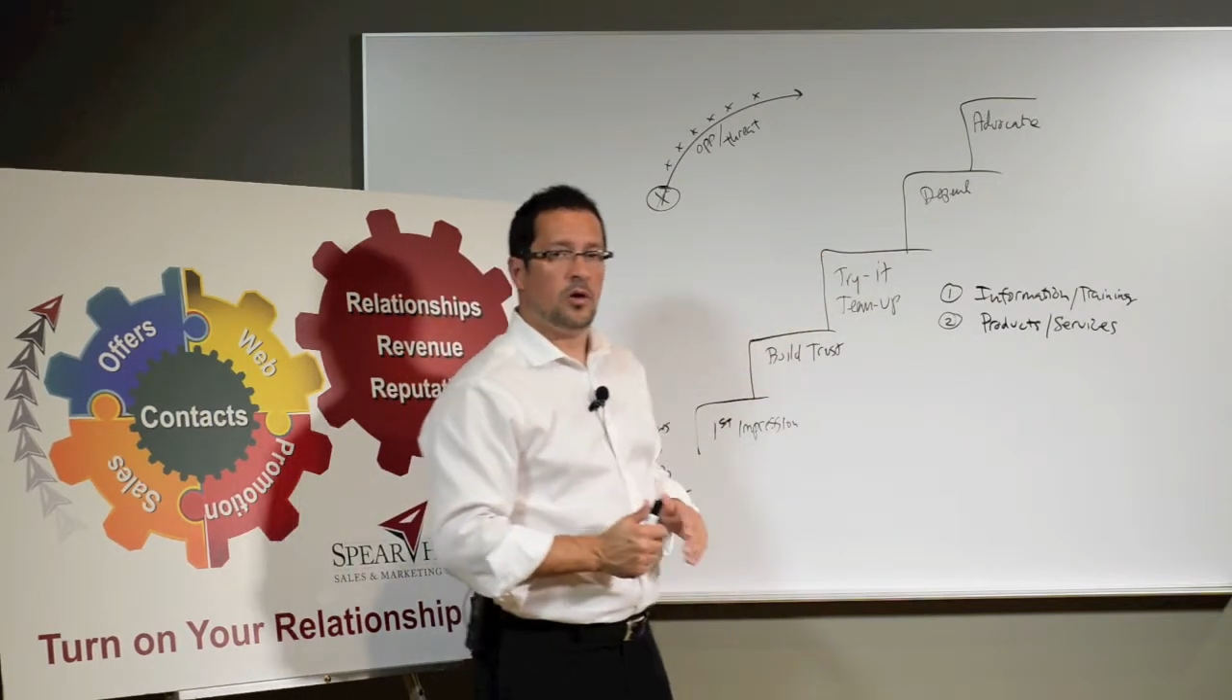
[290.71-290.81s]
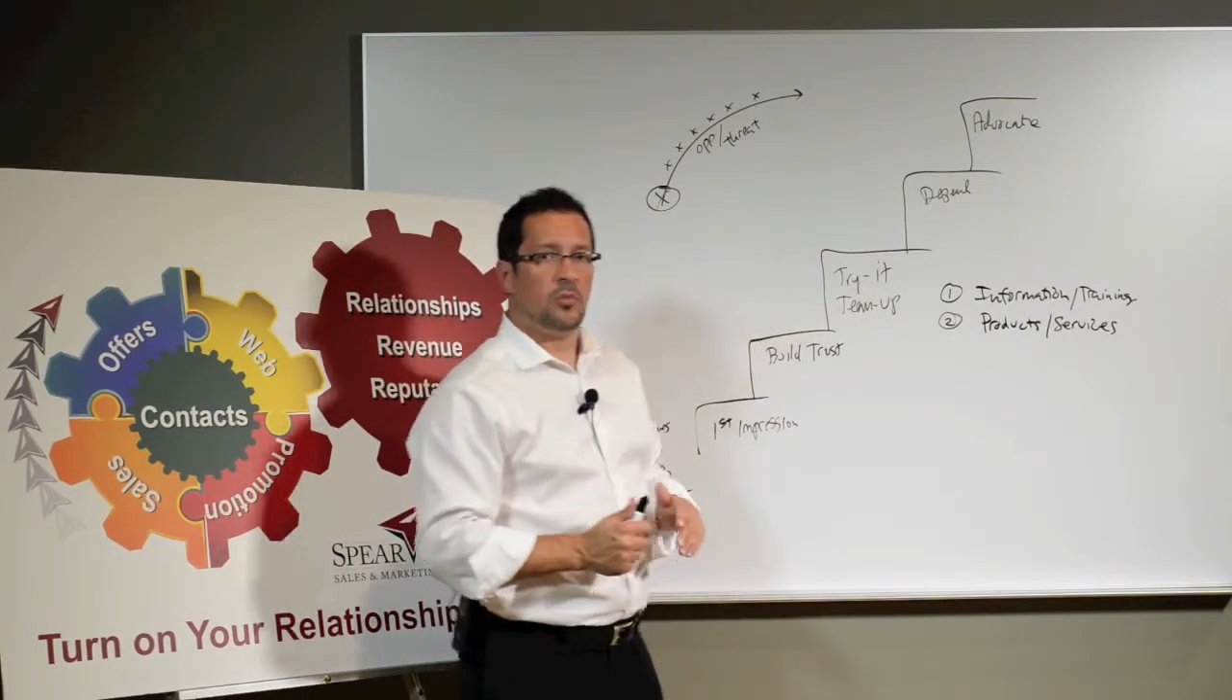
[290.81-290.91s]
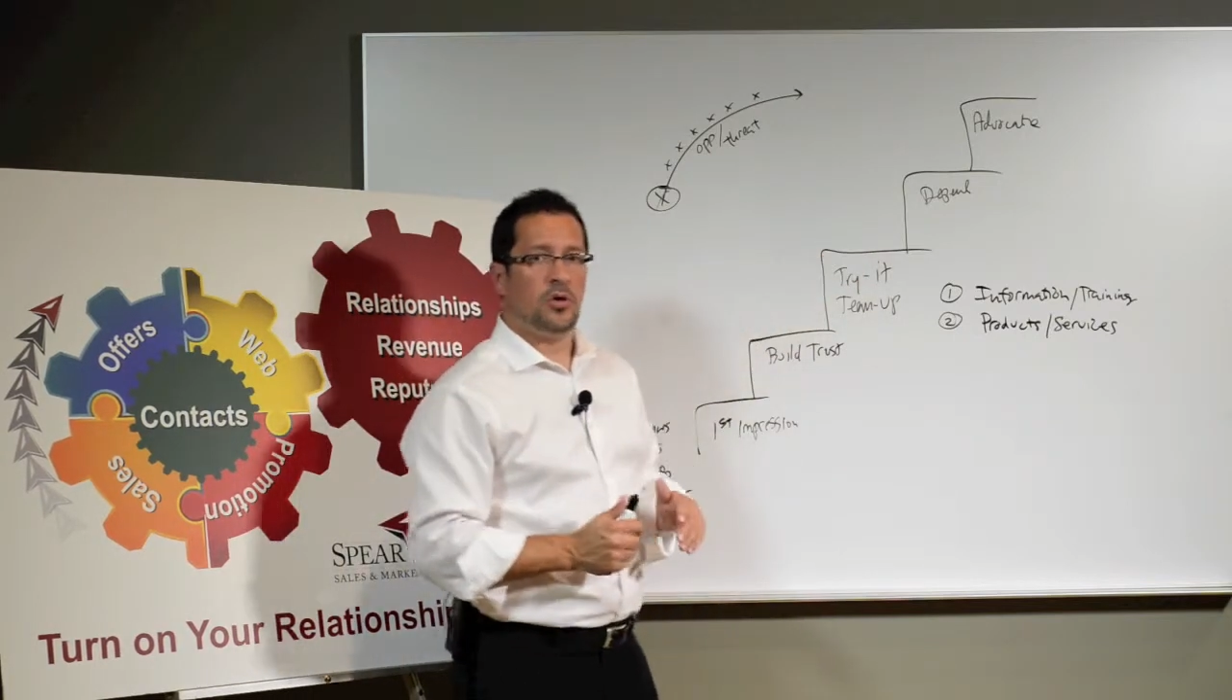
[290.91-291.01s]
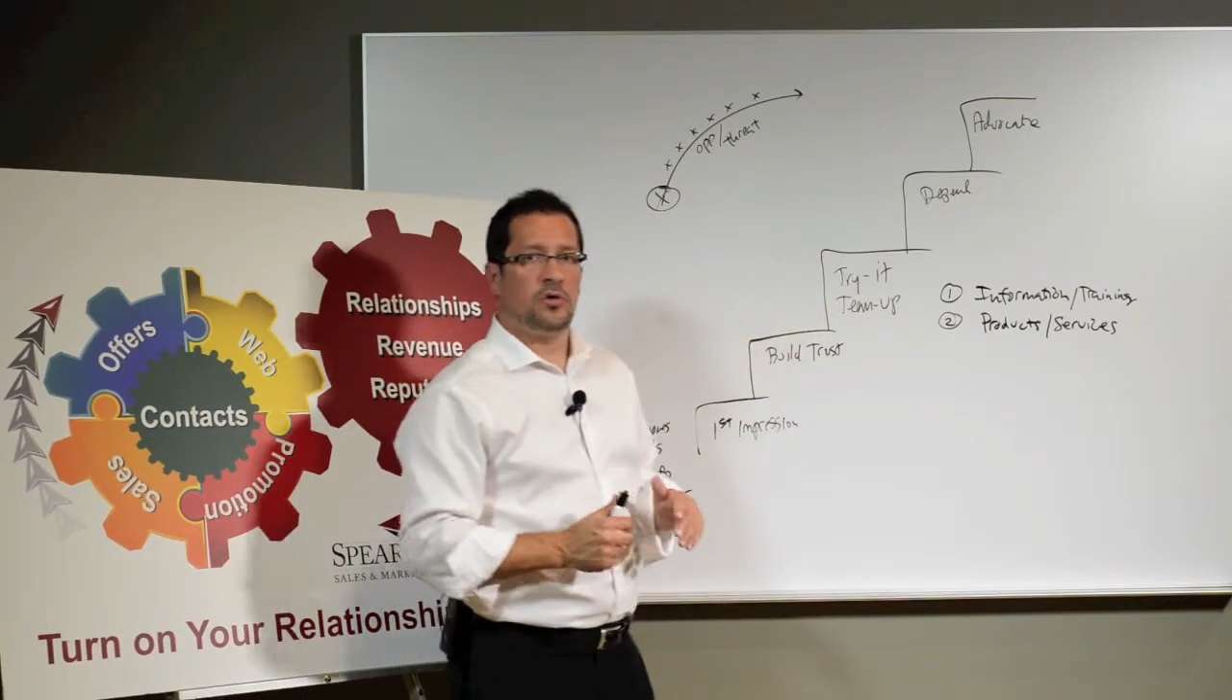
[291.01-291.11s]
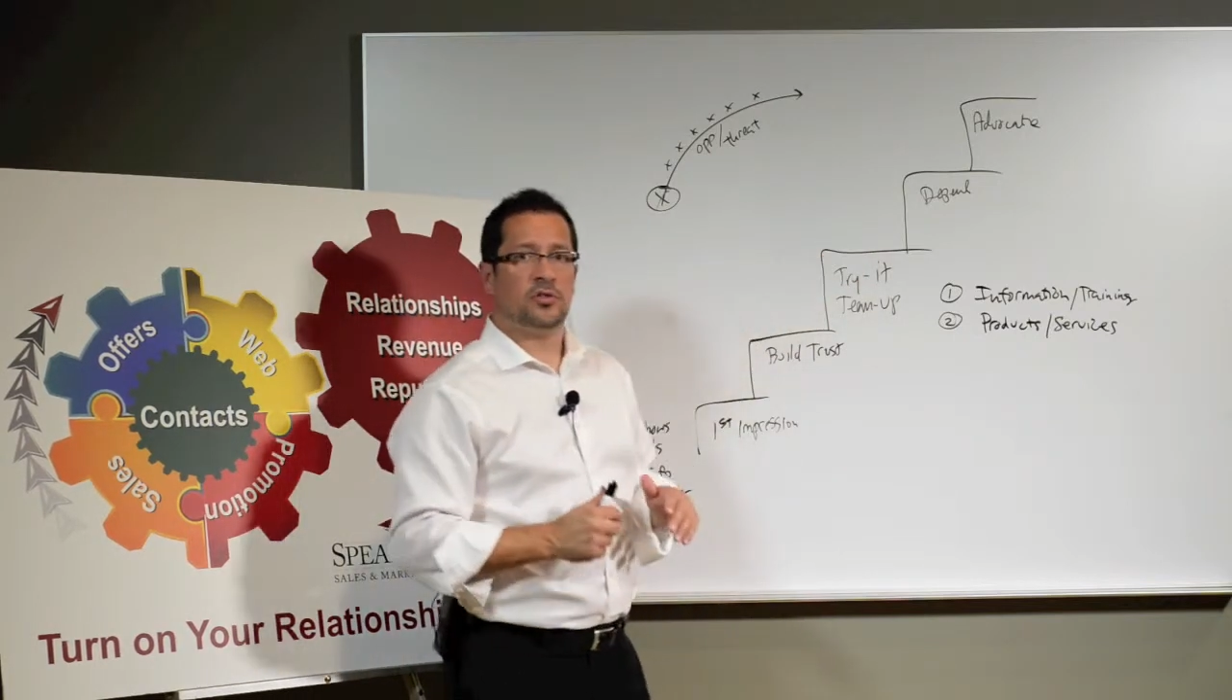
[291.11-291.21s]

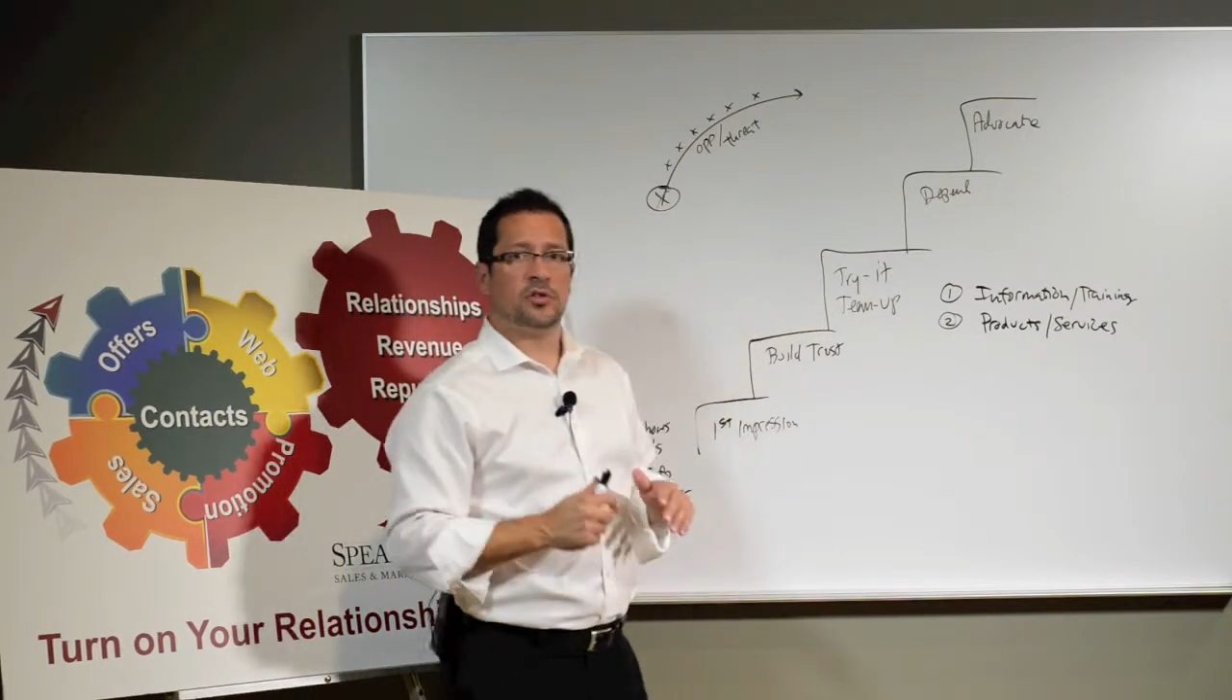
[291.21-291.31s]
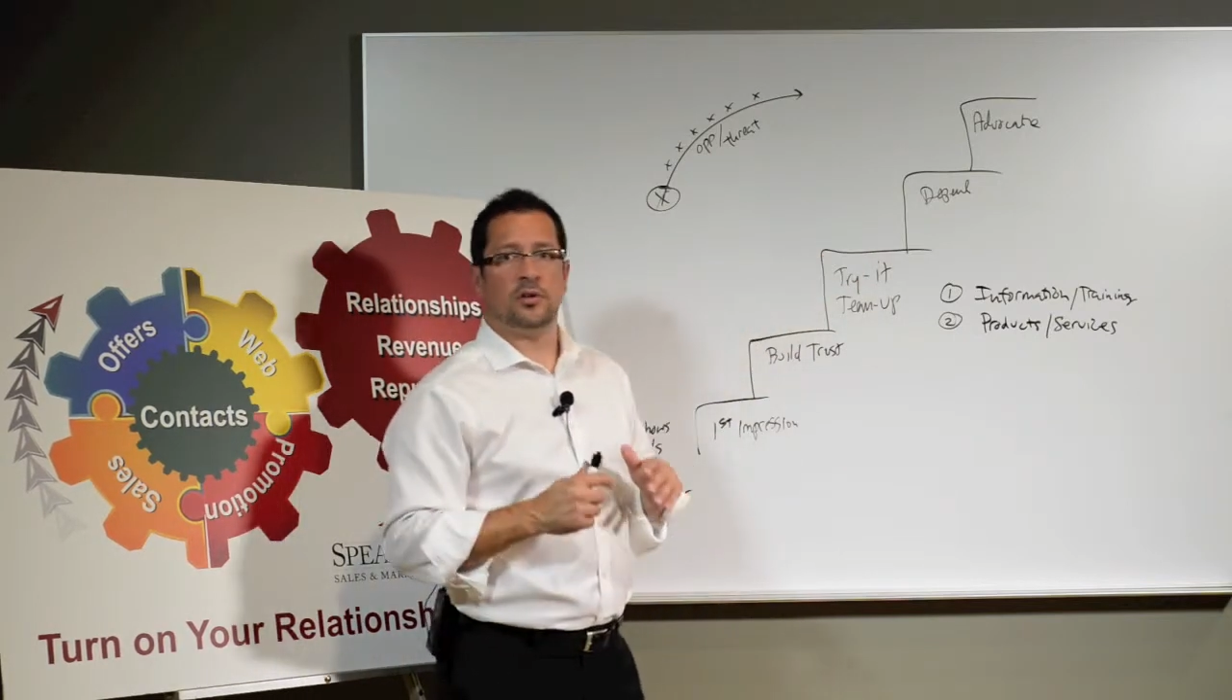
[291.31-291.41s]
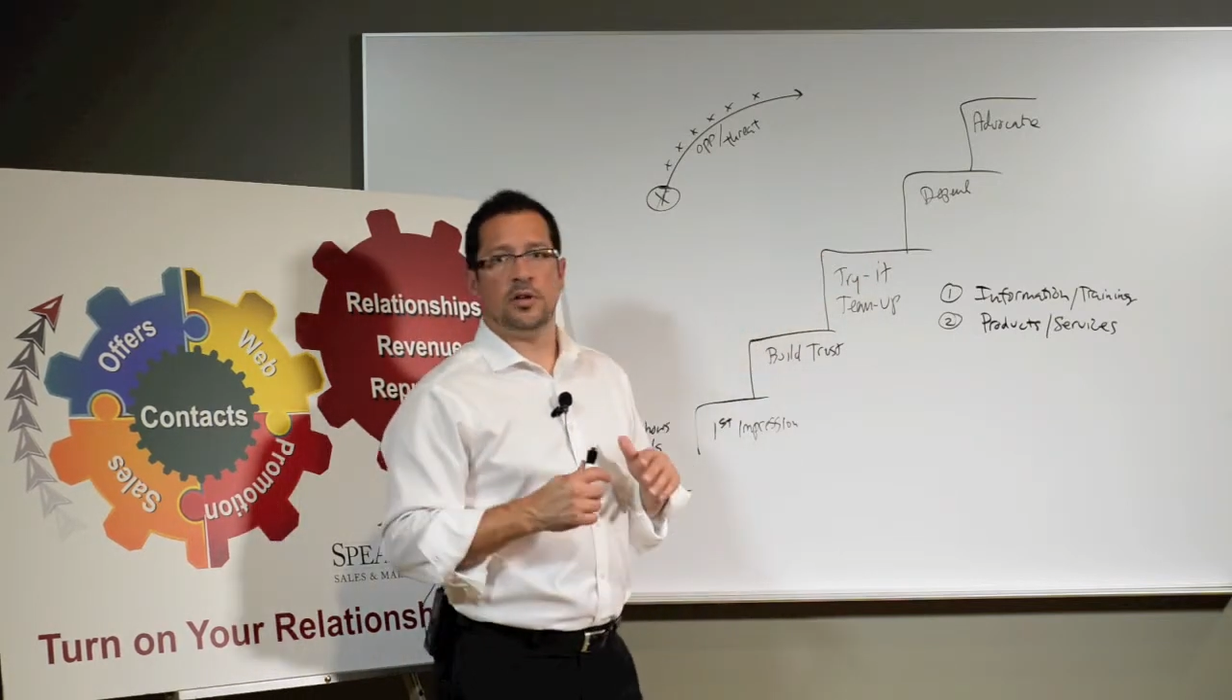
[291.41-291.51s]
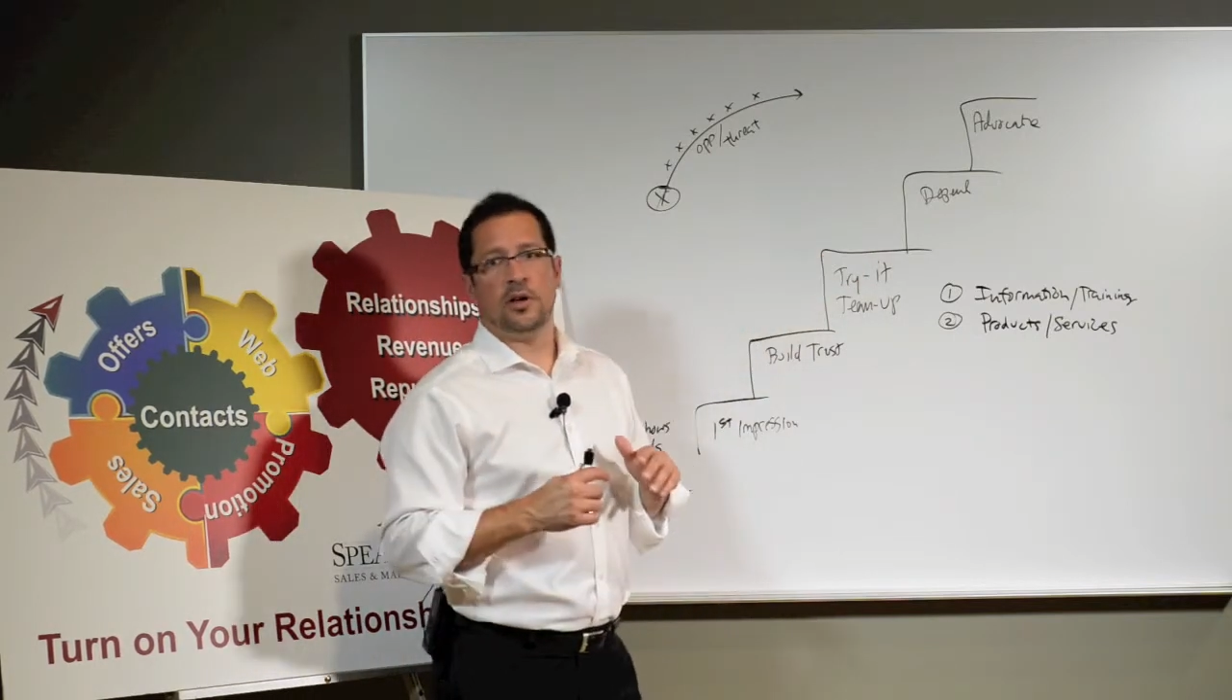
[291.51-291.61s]
but you certainly